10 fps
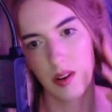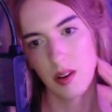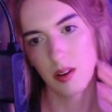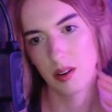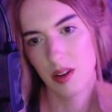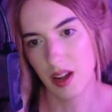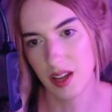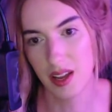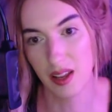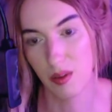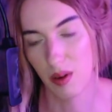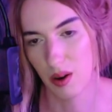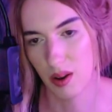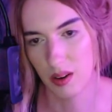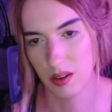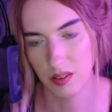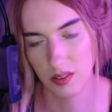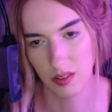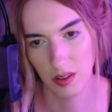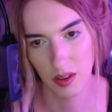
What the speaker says: not getting anywhere in his,